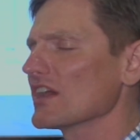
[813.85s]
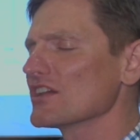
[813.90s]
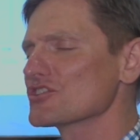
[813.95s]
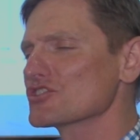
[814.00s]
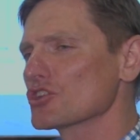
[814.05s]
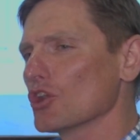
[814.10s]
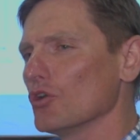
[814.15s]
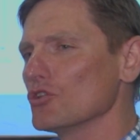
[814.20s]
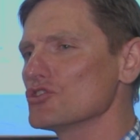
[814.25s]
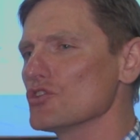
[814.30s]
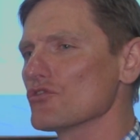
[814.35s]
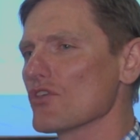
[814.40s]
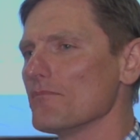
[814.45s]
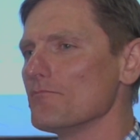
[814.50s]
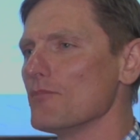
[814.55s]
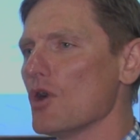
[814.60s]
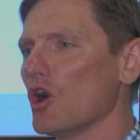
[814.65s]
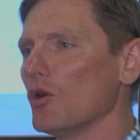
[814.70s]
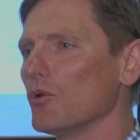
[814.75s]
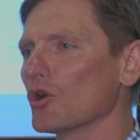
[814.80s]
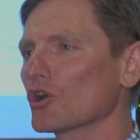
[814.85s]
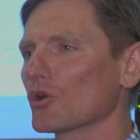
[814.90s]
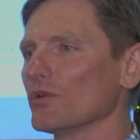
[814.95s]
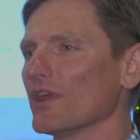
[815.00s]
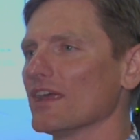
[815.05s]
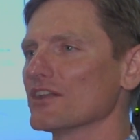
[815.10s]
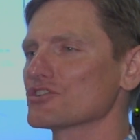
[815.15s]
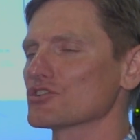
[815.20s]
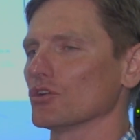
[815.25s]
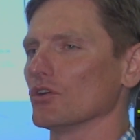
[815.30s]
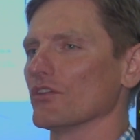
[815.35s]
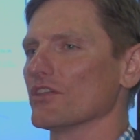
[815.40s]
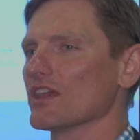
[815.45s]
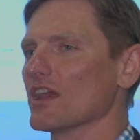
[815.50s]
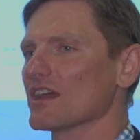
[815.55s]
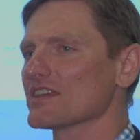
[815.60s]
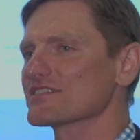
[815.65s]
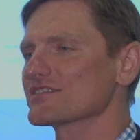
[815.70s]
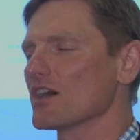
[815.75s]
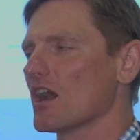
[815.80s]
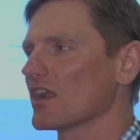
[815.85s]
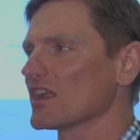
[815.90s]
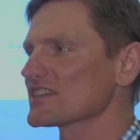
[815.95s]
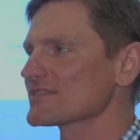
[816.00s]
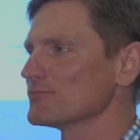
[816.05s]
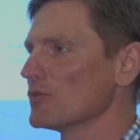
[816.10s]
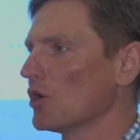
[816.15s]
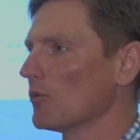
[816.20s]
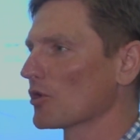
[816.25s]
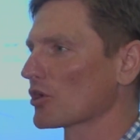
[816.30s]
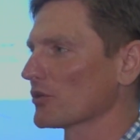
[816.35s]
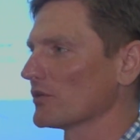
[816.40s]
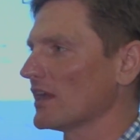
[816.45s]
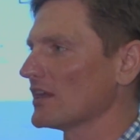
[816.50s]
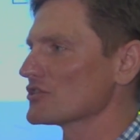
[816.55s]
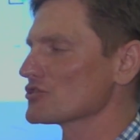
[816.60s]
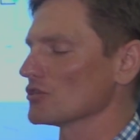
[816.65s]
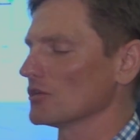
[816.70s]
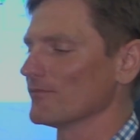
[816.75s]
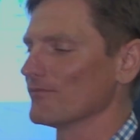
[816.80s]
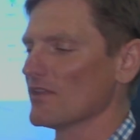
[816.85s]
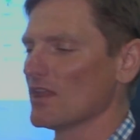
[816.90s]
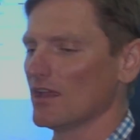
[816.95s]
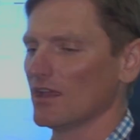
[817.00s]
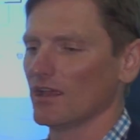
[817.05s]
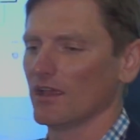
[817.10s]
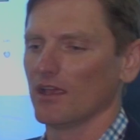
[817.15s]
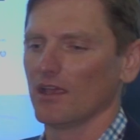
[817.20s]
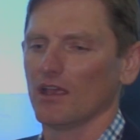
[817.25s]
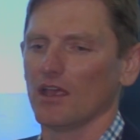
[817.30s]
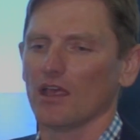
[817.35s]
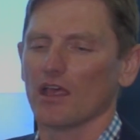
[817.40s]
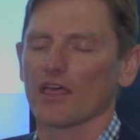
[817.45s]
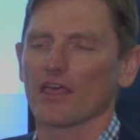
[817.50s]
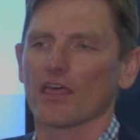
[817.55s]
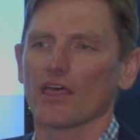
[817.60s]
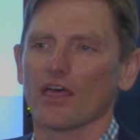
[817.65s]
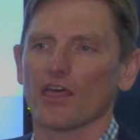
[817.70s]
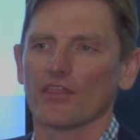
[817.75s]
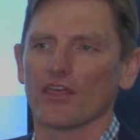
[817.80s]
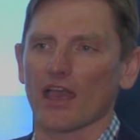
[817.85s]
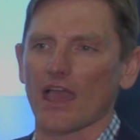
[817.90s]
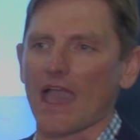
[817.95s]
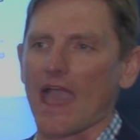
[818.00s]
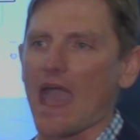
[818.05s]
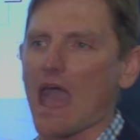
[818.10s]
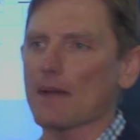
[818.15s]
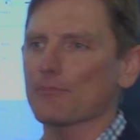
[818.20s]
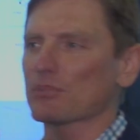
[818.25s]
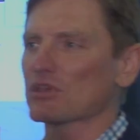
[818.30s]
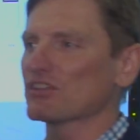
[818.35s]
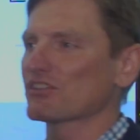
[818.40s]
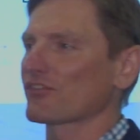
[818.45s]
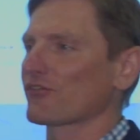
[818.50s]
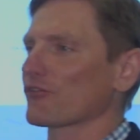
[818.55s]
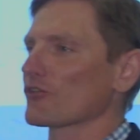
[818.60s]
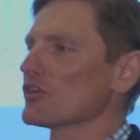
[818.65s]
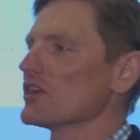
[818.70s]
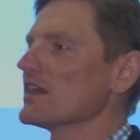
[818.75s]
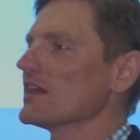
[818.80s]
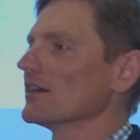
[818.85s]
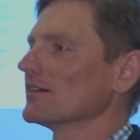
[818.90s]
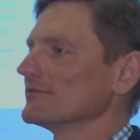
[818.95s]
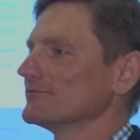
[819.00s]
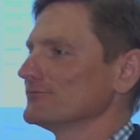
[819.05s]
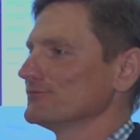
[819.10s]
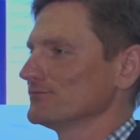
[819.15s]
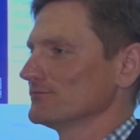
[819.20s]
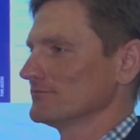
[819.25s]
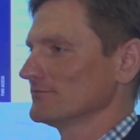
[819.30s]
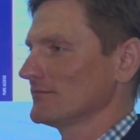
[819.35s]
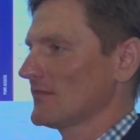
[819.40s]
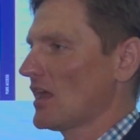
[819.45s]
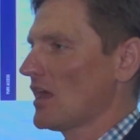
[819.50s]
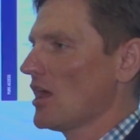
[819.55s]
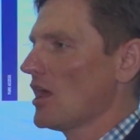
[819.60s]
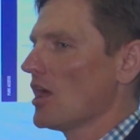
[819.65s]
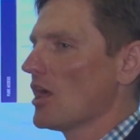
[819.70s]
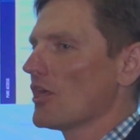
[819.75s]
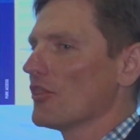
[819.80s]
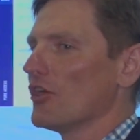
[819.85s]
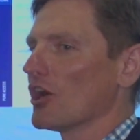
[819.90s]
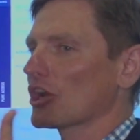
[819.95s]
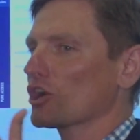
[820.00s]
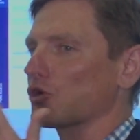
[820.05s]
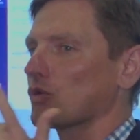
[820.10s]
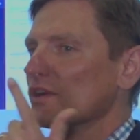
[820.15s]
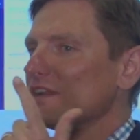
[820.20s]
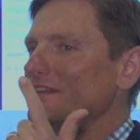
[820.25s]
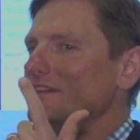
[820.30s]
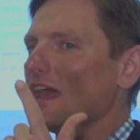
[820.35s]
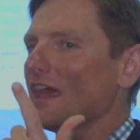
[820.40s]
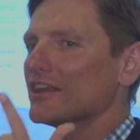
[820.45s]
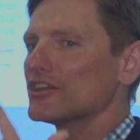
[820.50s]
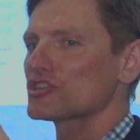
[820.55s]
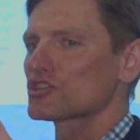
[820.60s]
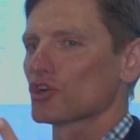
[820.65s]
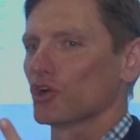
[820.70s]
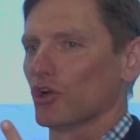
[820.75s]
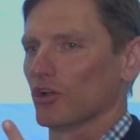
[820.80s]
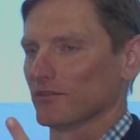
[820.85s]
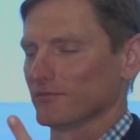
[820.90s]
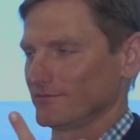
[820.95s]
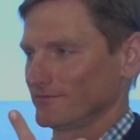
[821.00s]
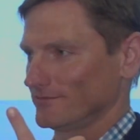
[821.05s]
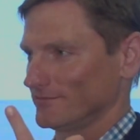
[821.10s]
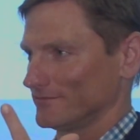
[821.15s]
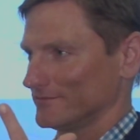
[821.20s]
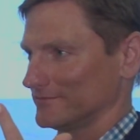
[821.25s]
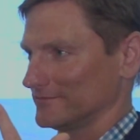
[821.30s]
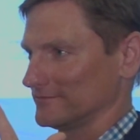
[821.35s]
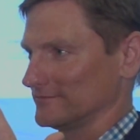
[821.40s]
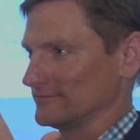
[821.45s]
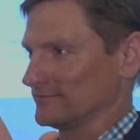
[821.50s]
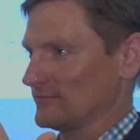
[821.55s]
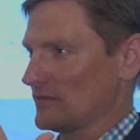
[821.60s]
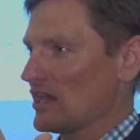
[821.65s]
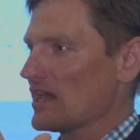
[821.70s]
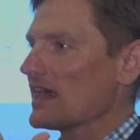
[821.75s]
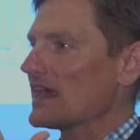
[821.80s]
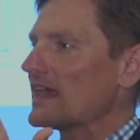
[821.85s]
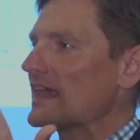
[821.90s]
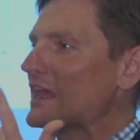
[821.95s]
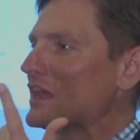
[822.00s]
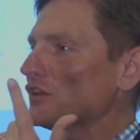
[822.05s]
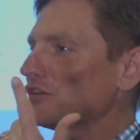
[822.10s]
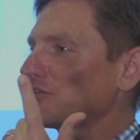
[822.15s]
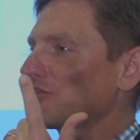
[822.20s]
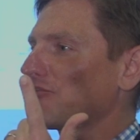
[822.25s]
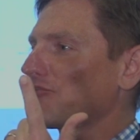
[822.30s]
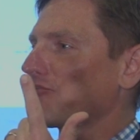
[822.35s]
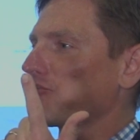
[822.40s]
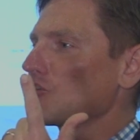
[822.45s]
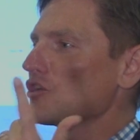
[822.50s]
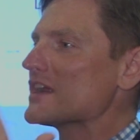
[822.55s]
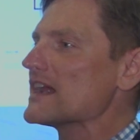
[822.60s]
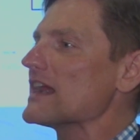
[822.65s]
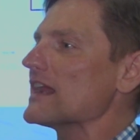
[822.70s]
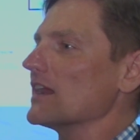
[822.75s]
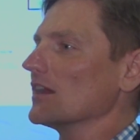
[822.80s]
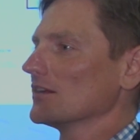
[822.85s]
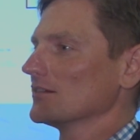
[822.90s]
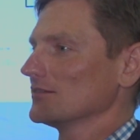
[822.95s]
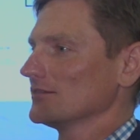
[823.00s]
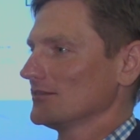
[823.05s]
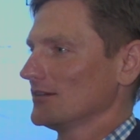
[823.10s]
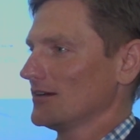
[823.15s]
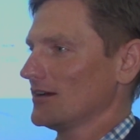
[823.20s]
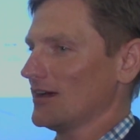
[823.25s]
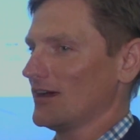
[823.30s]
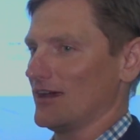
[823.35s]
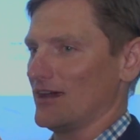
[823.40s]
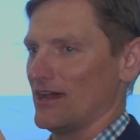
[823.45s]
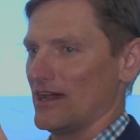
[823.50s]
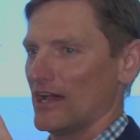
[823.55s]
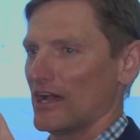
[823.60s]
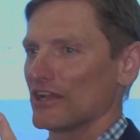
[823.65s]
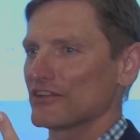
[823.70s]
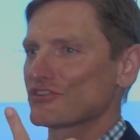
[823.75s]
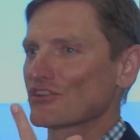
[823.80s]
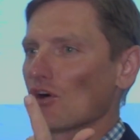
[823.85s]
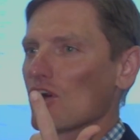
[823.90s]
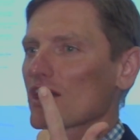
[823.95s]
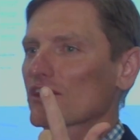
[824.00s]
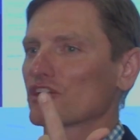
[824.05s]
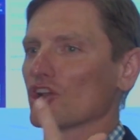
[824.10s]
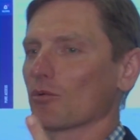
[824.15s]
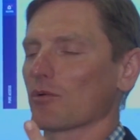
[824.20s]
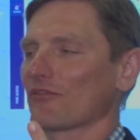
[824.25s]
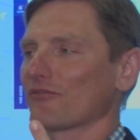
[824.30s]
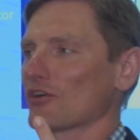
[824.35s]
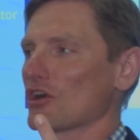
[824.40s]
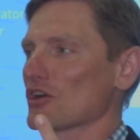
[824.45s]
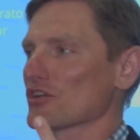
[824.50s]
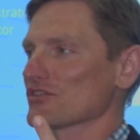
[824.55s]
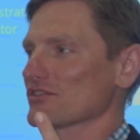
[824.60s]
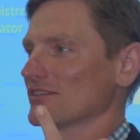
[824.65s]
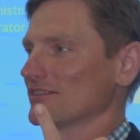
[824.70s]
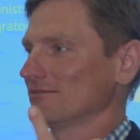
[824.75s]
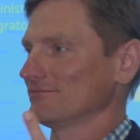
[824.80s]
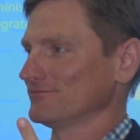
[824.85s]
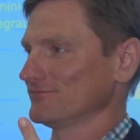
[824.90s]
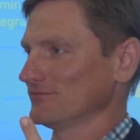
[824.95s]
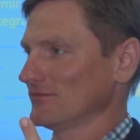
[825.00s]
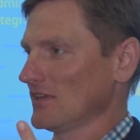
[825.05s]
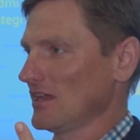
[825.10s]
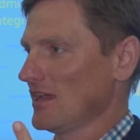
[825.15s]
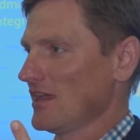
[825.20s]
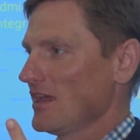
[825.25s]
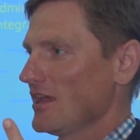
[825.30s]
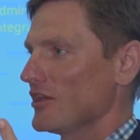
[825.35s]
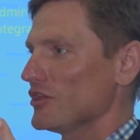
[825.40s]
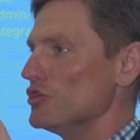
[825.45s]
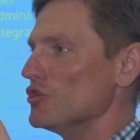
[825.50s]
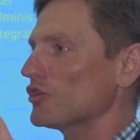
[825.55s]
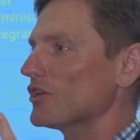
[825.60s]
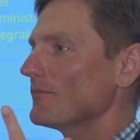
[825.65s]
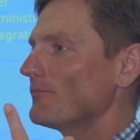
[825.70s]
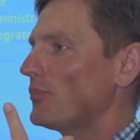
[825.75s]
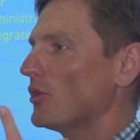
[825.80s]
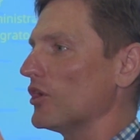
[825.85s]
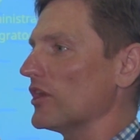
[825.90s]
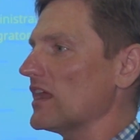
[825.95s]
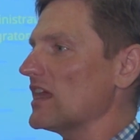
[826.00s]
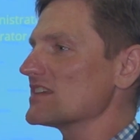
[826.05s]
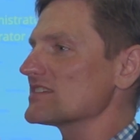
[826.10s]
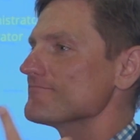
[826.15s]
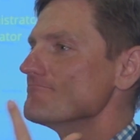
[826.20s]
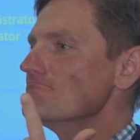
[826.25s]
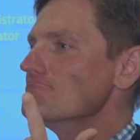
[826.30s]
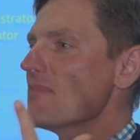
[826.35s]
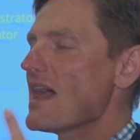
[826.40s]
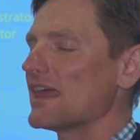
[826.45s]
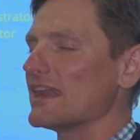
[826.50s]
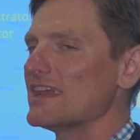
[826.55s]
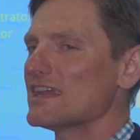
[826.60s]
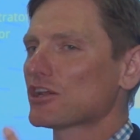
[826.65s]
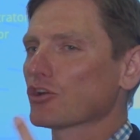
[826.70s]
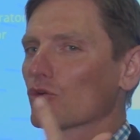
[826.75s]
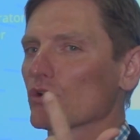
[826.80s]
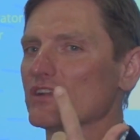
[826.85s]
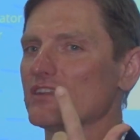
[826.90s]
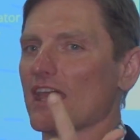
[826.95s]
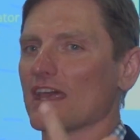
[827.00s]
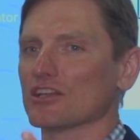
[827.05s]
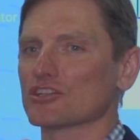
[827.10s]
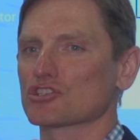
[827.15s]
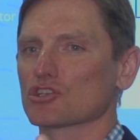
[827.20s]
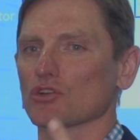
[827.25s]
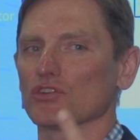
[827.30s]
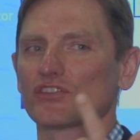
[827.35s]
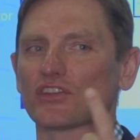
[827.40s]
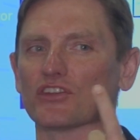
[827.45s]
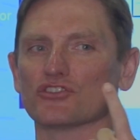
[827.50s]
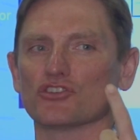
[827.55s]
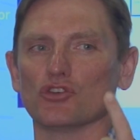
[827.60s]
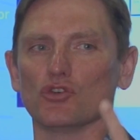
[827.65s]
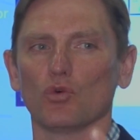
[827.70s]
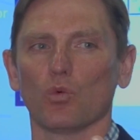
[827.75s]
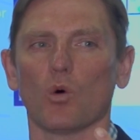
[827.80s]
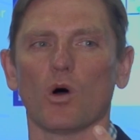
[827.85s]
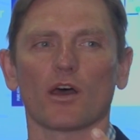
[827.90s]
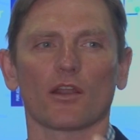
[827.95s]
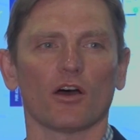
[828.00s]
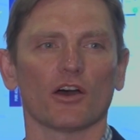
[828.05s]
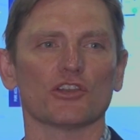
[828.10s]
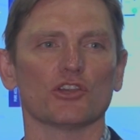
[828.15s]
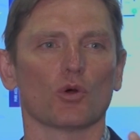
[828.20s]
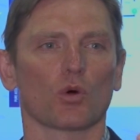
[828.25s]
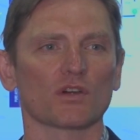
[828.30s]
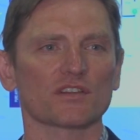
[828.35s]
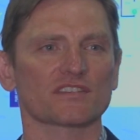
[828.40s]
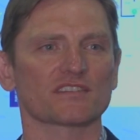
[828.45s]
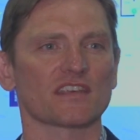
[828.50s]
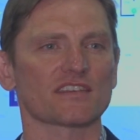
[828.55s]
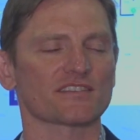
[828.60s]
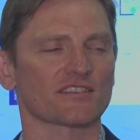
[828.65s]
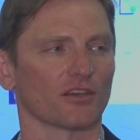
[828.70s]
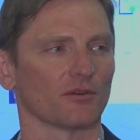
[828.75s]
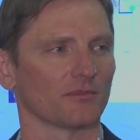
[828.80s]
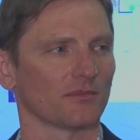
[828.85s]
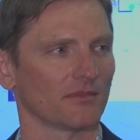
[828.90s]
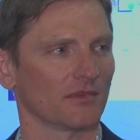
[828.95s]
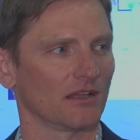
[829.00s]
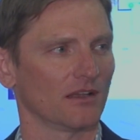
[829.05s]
I showed you the mobile credential, the ISONAS mobile credential. The app is free. The credential is free until October 1st. You can put as many credentials as you want on your system